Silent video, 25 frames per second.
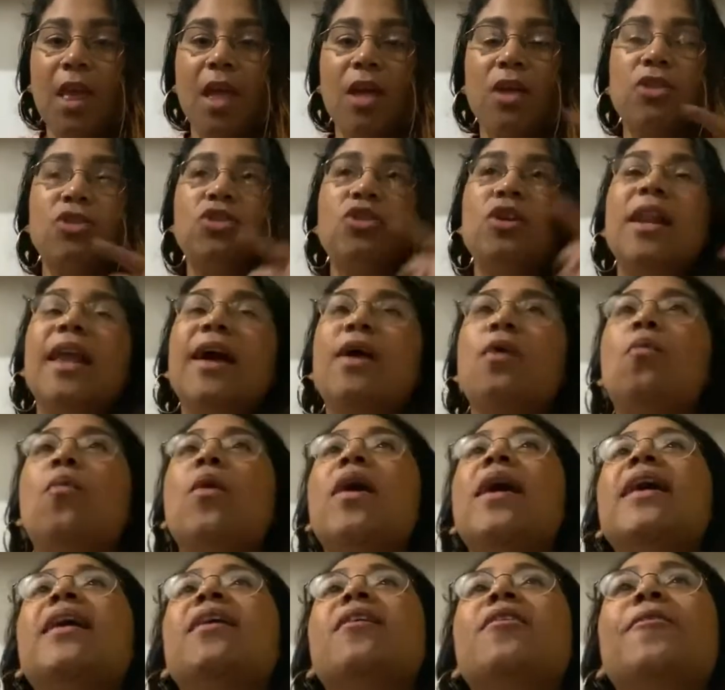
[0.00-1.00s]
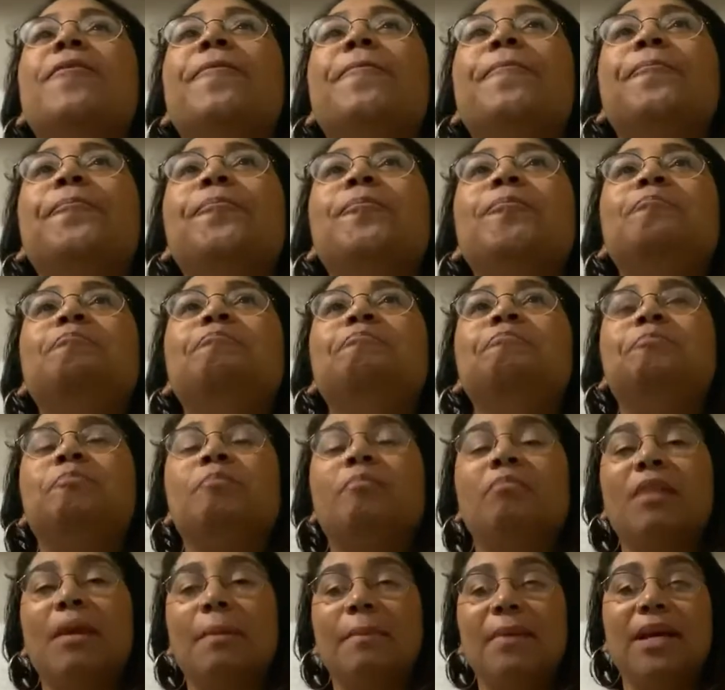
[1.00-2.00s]
So, like, where?
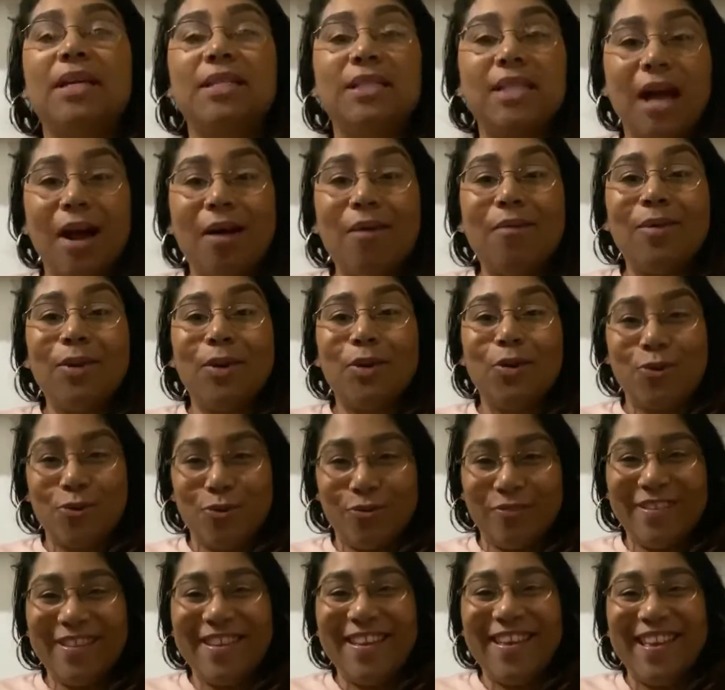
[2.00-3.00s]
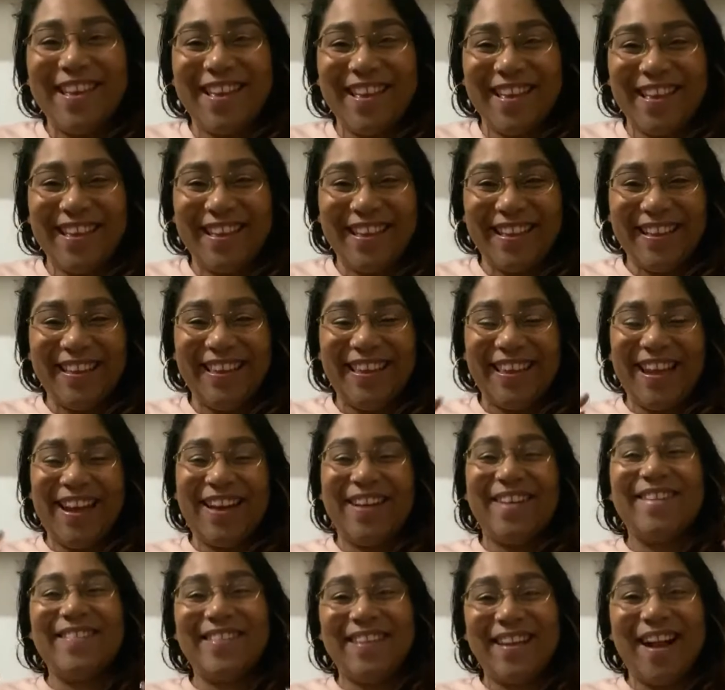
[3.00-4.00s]
Because now I want to know.
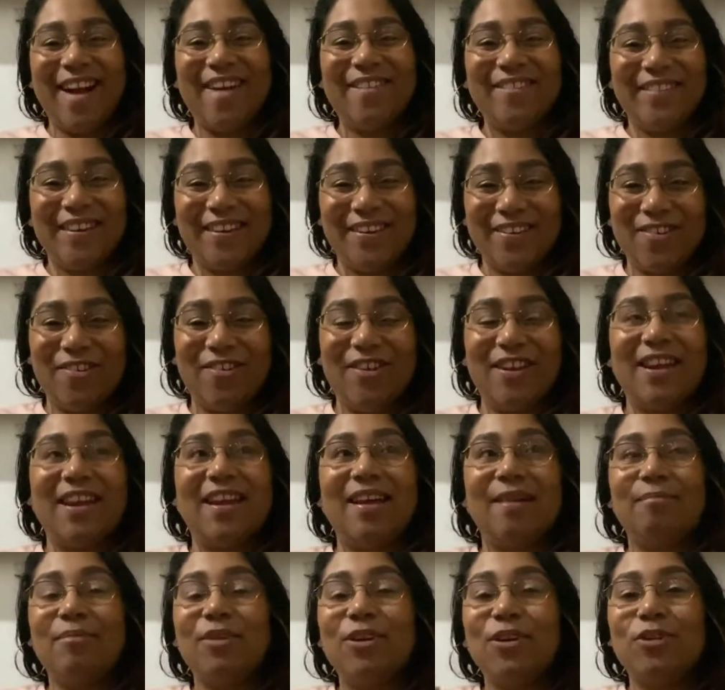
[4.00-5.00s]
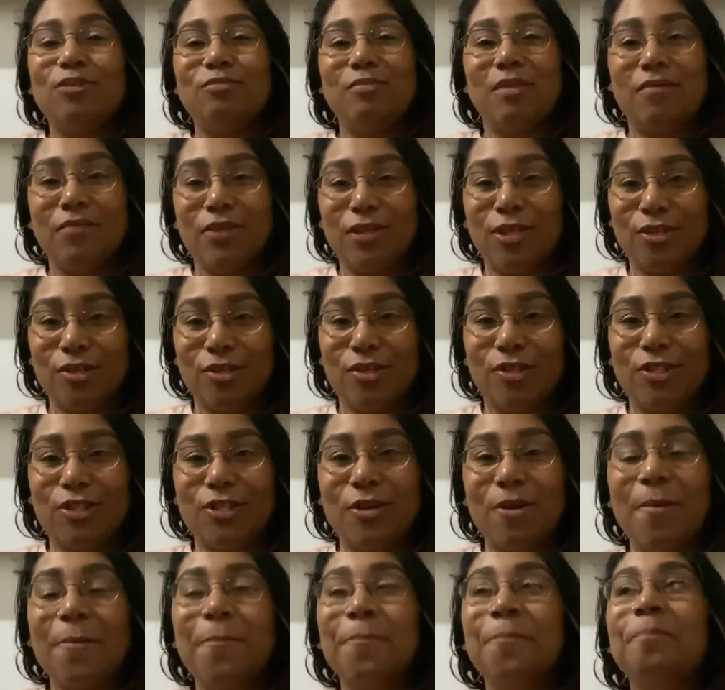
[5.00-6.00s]
now I want to know. And I'm going to do my research.
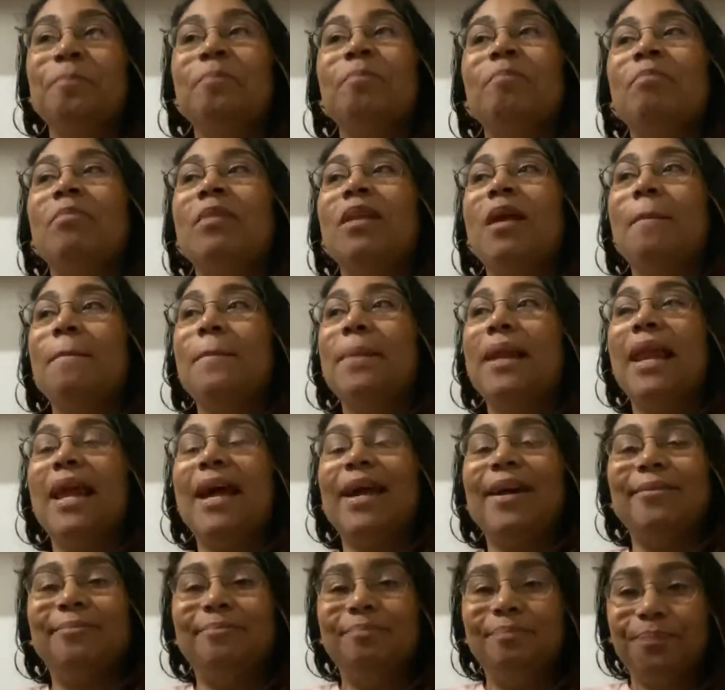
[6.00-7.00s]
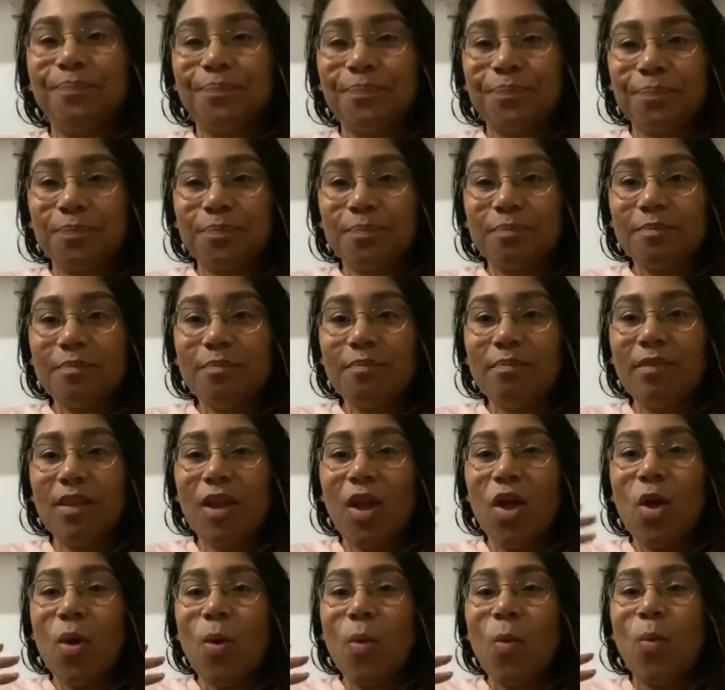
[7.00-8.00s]
But, like,
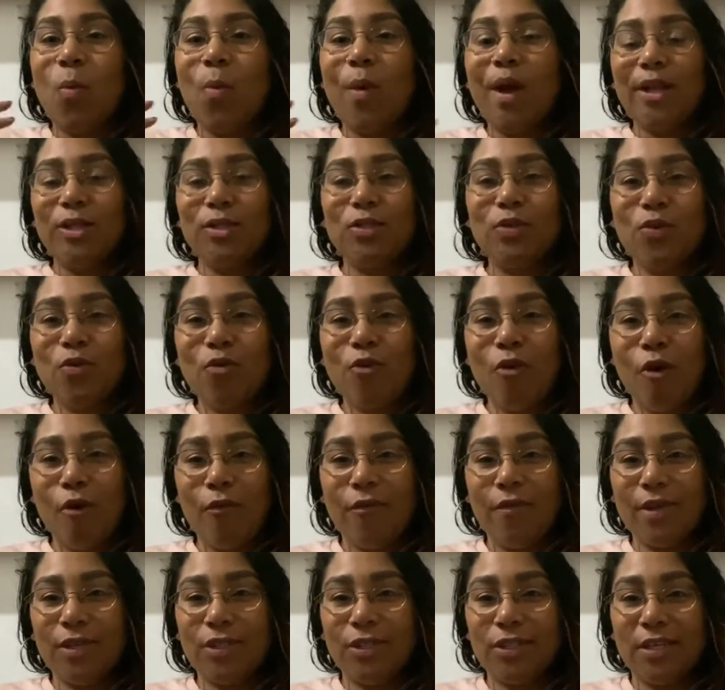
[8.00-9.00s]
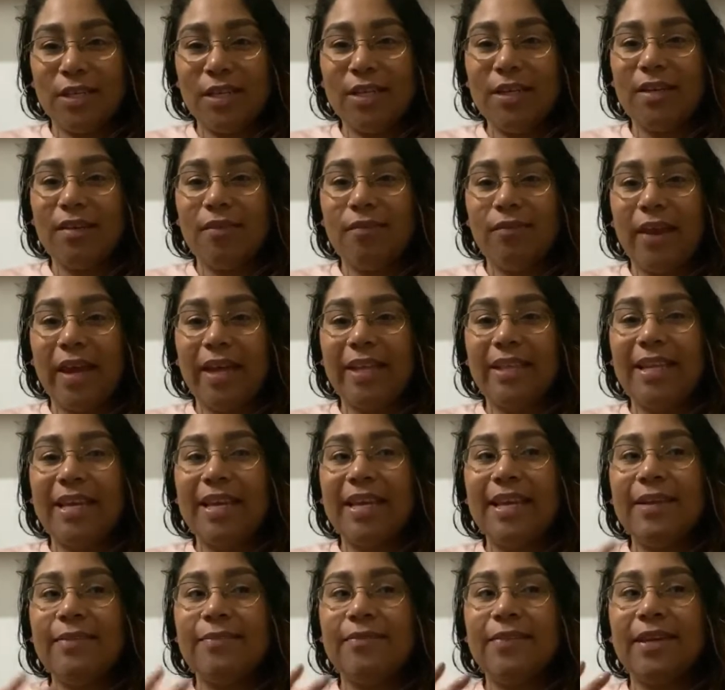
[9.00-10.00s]
where do crawfish live? Like, they
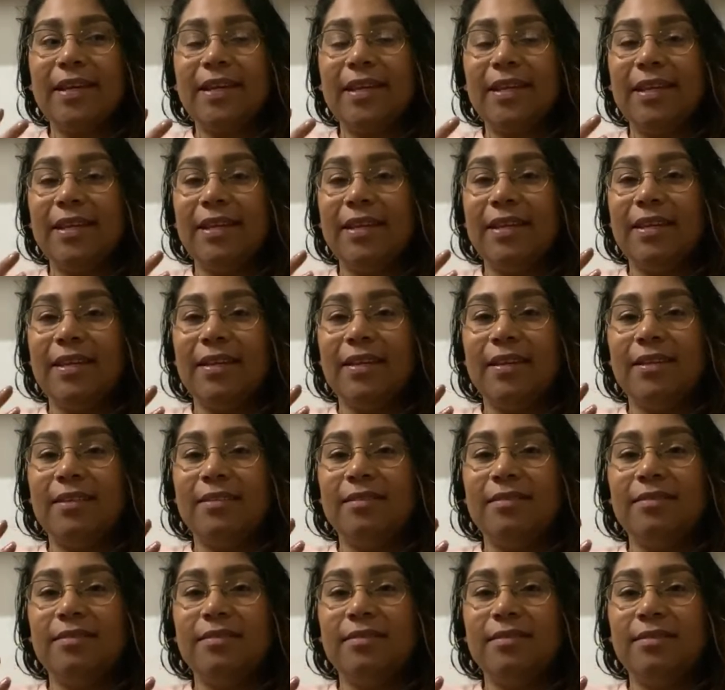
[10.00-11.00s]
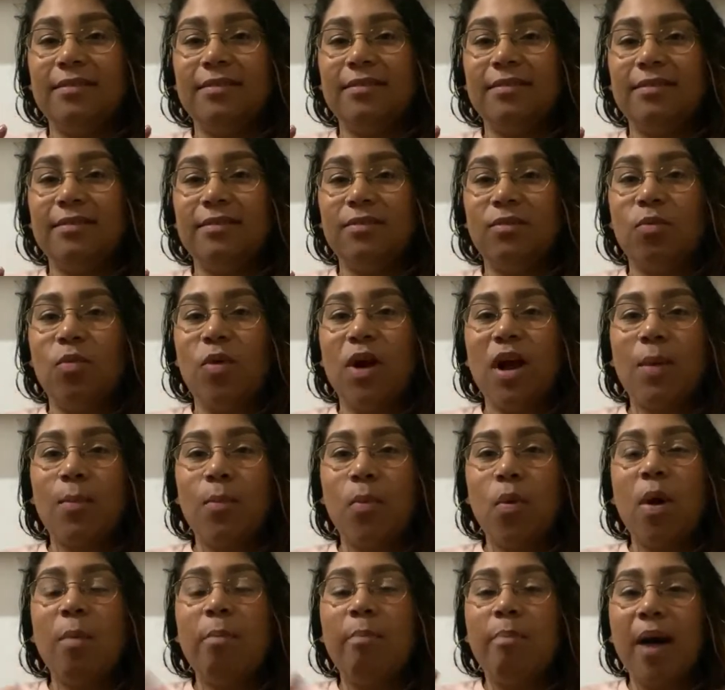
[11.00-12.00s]
live in what
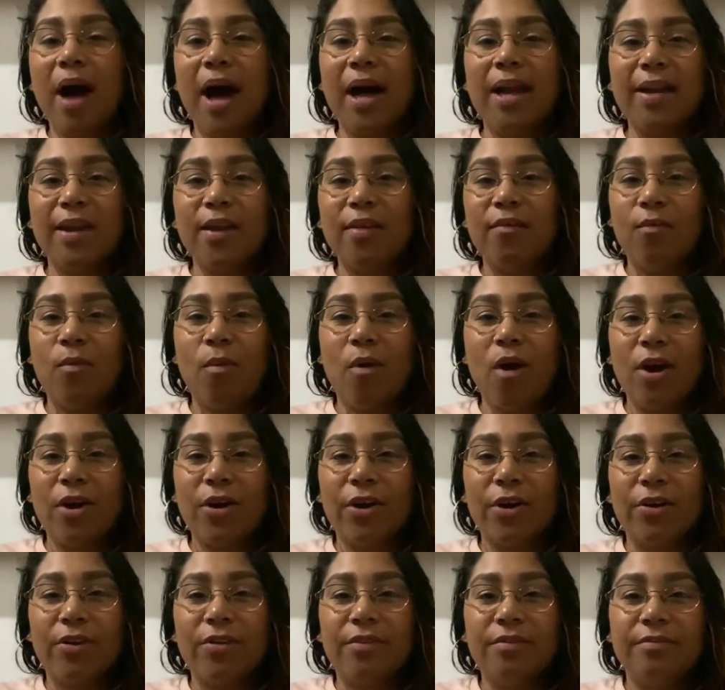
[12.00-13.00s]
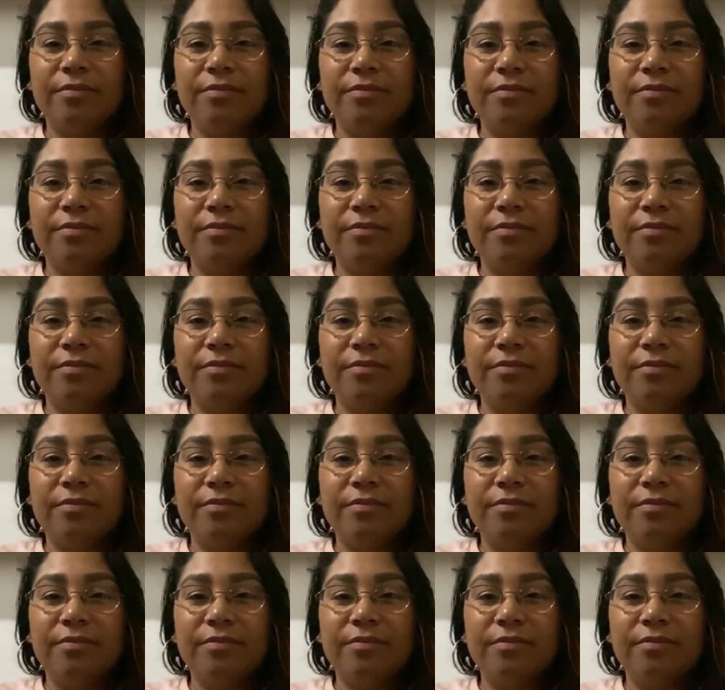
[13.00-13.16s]
body of water?